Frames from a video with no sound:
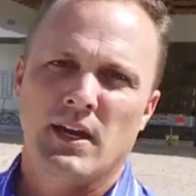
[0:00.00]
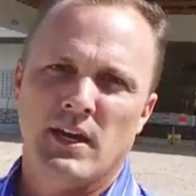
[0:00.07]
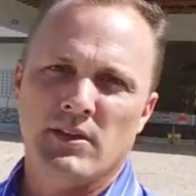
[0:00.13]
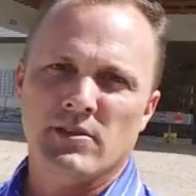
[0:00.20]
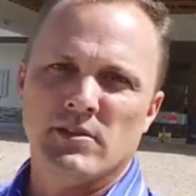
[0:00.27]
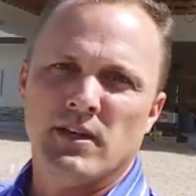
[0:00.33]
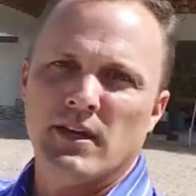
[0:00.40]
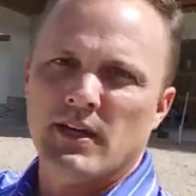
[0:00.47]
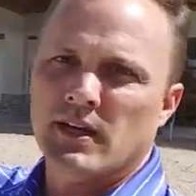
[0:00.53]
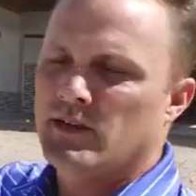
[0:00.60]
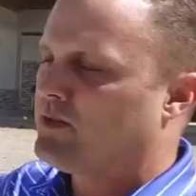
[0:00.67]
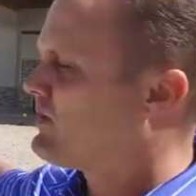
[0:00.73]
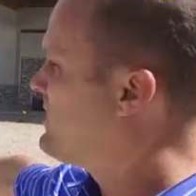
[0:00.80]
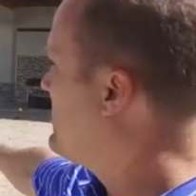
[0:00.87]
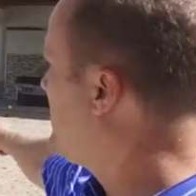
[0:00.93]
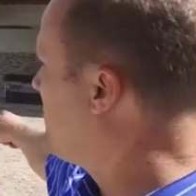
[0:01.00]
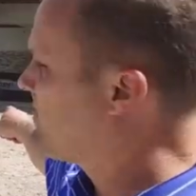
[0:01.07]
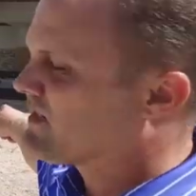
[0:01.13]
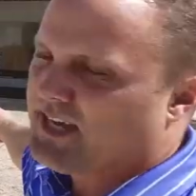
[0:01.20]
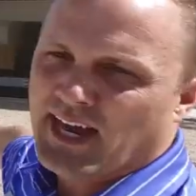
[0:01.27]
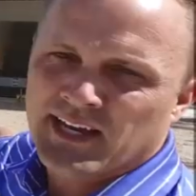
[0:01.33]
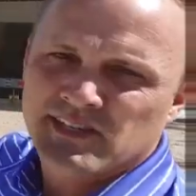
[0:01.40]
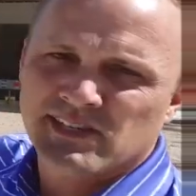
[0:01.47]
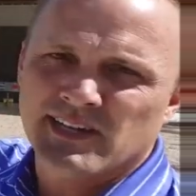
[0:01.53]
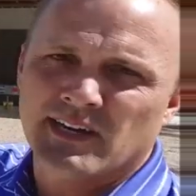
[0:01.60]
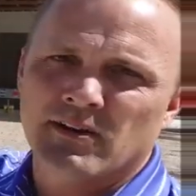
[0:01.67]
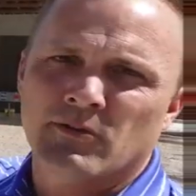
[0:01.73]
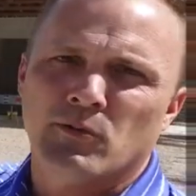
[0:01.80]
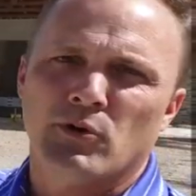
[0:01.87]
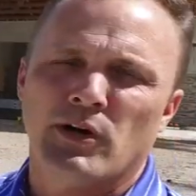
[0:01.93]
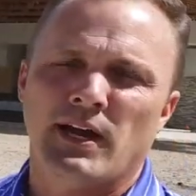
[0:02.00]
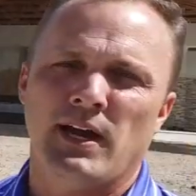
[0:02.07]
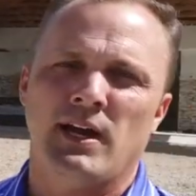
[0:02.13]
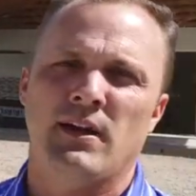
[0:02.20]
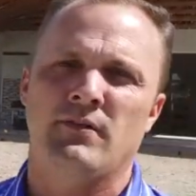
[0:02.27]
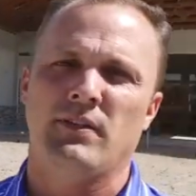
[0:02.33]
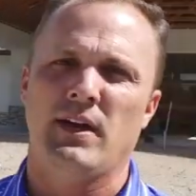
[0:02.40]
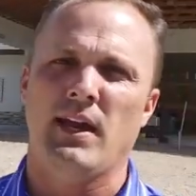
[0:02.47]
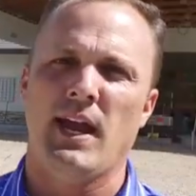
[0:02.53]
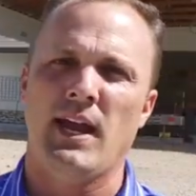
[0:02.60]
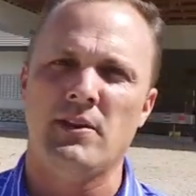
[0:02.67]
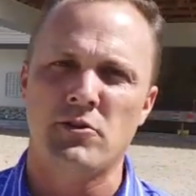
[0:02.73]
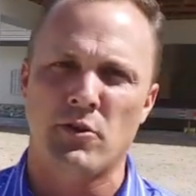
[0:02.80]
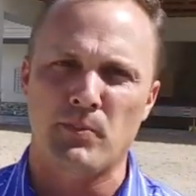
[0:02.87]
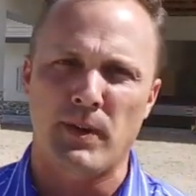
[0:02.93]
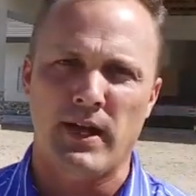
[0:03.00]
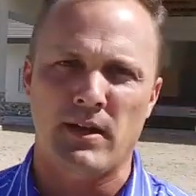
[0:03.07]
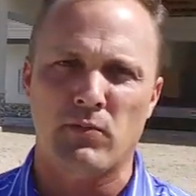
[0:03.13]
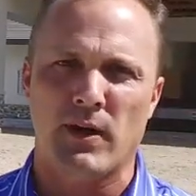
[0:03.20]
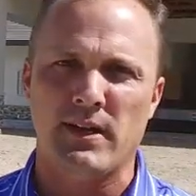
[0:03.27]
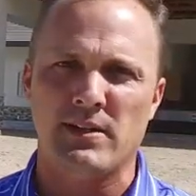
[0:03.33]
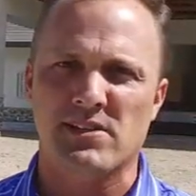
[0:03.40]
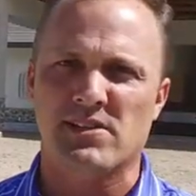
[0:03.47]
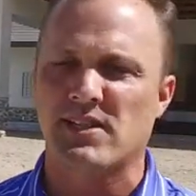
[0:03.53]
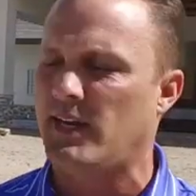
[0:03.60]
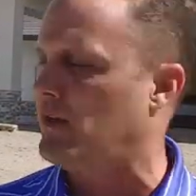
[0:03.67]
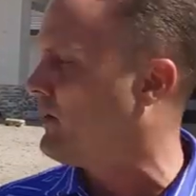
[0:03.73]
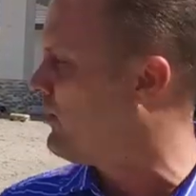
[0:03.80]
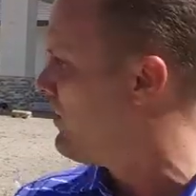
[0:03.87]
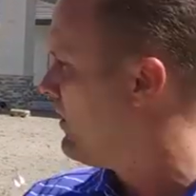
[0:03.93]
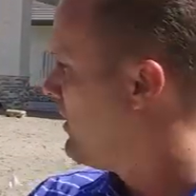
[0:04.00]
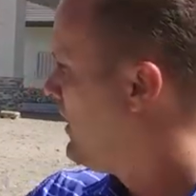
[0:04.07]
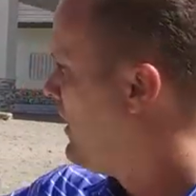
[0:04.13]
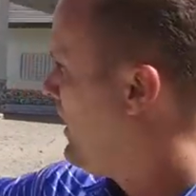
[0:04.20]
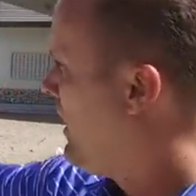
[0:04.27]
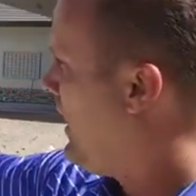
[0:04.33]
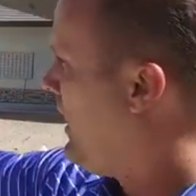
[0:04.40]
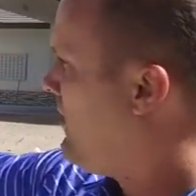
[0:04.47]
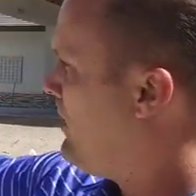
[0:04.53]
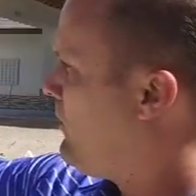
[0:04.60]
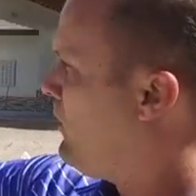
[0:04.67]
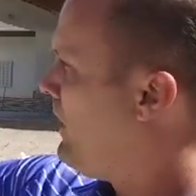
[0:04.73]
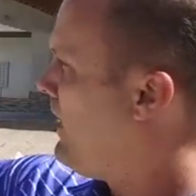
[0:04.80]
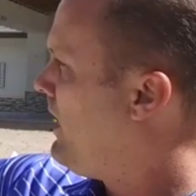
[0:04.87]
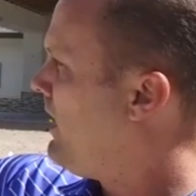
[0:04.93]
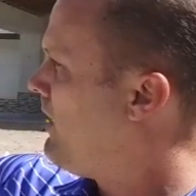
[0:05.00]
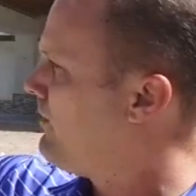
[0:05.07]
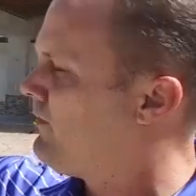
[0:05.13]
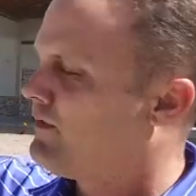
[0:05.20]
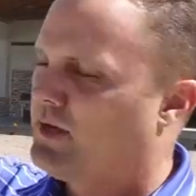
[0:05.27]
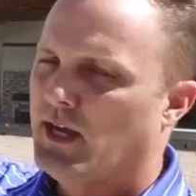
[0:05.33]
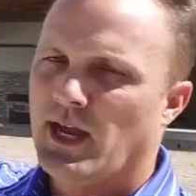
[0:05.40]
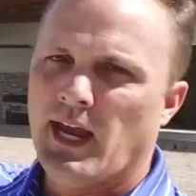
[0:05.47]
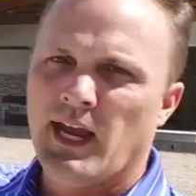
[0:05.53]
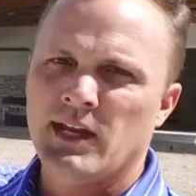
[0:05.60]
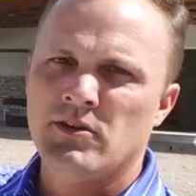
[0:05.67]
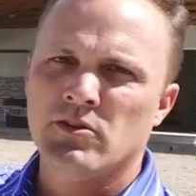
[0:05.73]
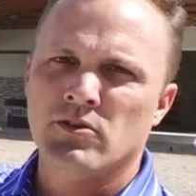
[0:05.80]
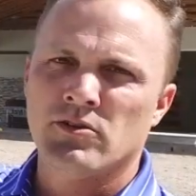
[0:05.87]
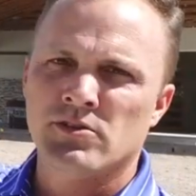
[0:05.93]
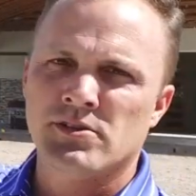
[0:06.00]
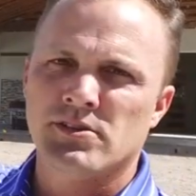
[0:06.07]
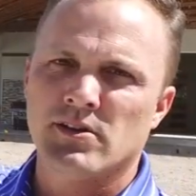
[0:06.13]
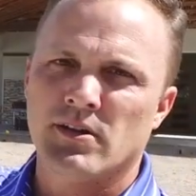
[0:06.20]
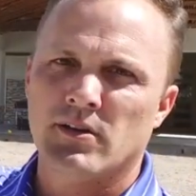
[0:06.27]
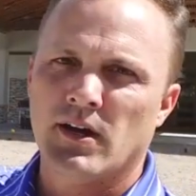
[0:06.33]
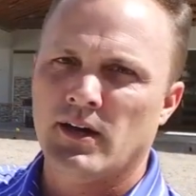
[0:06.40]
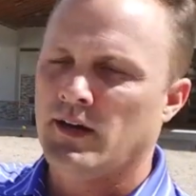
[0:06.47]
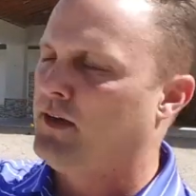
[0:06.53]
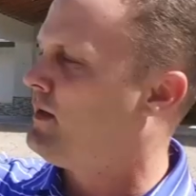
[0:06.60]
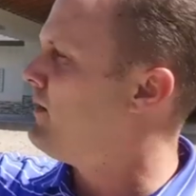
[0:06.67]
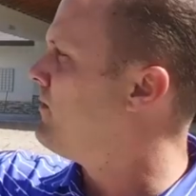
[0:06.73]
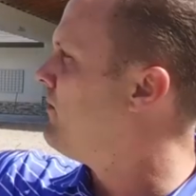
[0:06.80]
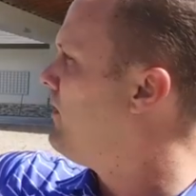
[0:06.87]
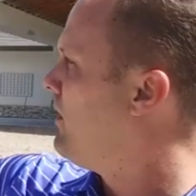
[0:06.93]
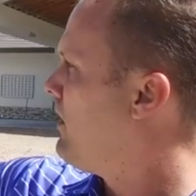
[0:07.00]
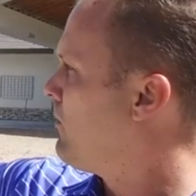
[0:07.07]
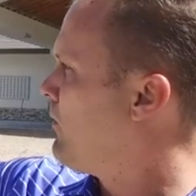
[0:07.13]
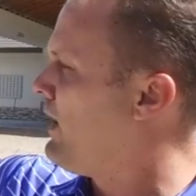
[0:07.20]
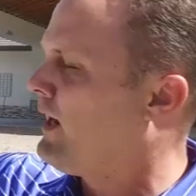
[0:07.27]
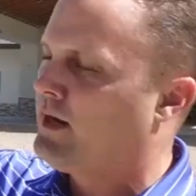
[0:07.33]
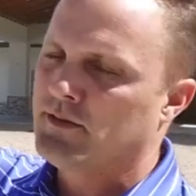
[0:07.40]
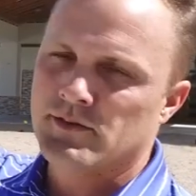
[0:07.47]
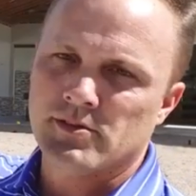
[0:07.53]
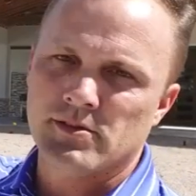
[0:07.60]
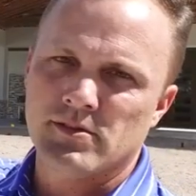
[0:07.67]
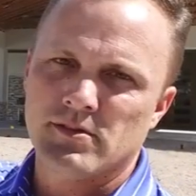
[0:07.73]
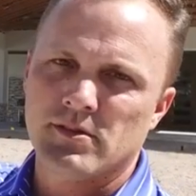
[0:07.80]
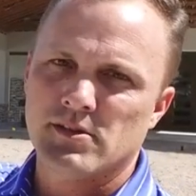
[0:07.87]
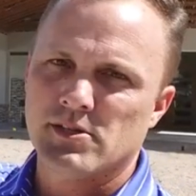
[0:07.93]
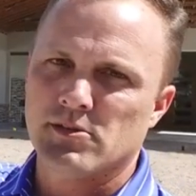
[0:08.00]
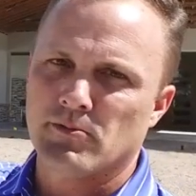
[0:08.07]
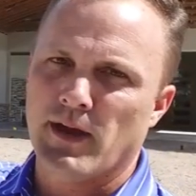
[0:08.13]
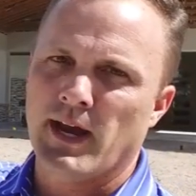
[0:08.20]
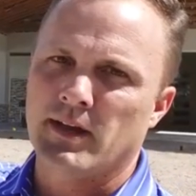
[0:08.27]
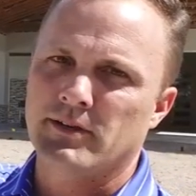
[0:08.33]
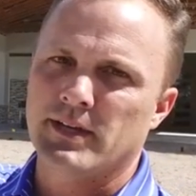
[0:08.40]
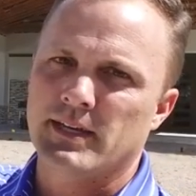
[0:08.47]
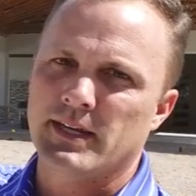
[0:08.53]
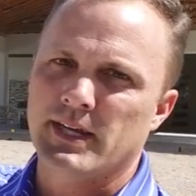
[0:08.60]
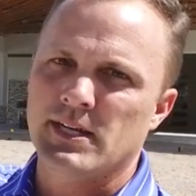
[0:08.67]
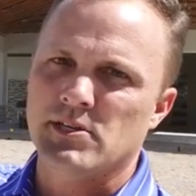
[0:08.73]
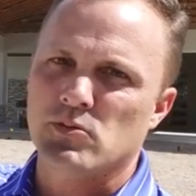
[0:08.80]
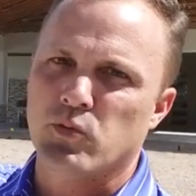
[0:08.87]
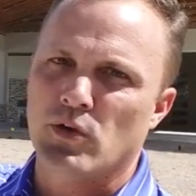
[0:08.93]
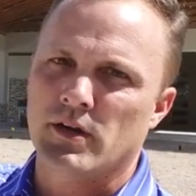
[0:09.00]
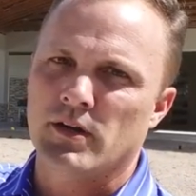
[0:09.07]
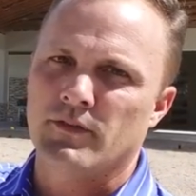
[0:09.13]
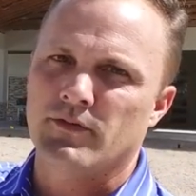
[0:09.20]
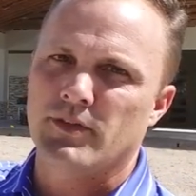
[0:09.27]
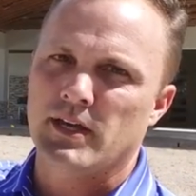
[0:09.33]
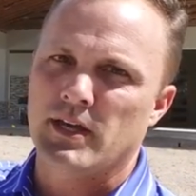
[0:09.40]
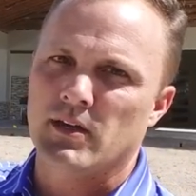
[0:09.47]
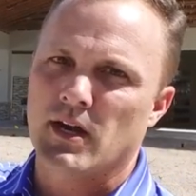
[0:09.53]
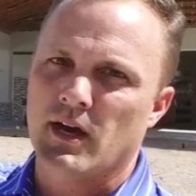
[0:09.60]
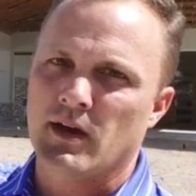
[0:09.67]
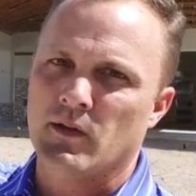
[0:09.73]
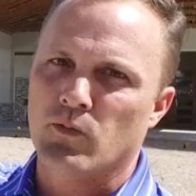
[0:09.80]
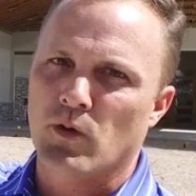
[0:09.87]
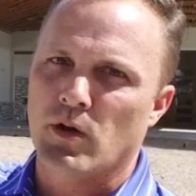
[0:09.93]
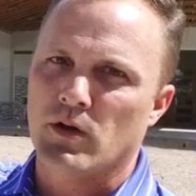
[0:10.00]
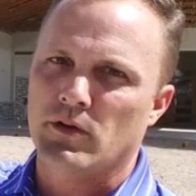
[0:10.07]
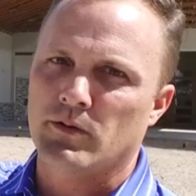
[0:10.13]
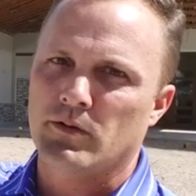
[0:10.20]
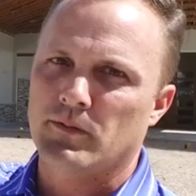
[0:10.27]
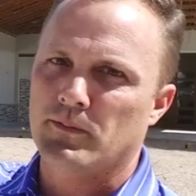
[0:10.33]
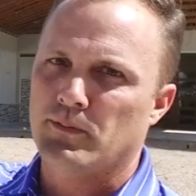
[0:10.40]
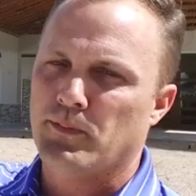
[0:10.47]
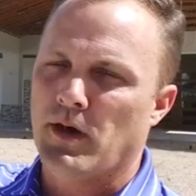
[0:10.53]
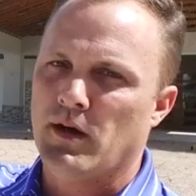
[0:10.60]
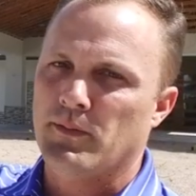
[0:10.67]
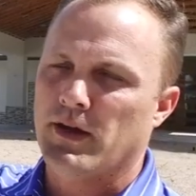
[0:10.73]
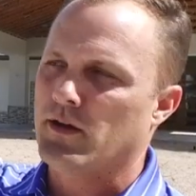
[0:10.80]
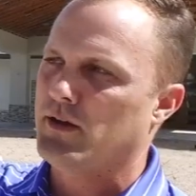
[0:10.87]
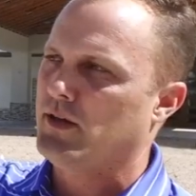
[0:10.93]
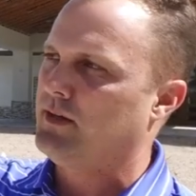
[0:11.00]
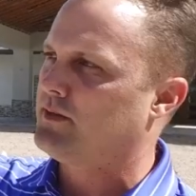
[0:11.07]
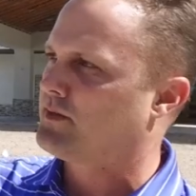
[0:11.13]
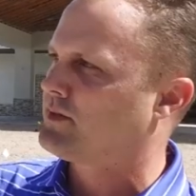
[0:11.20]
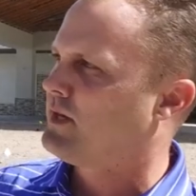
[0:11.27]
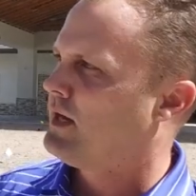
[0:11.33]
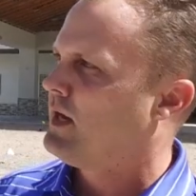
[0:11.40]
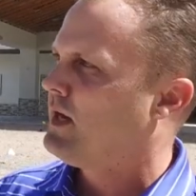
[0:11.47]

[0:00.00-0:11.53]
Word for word: In the, in the exact center, we'll have an annual bed right in the center, and then we'll have annuals uh, around surrounding each one of the uh, royal palm areas.